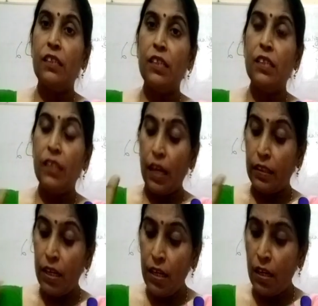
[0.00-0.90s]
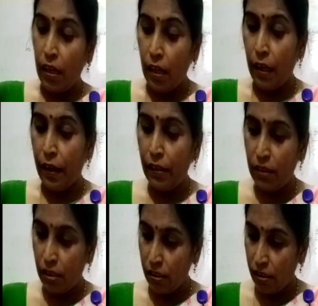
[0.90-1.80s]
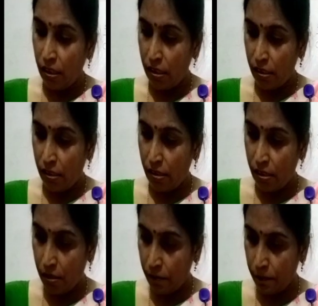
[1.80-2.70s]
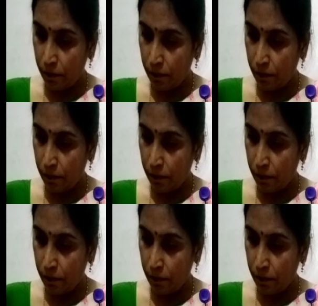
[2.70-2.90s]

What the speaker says: seeds at the correct distance.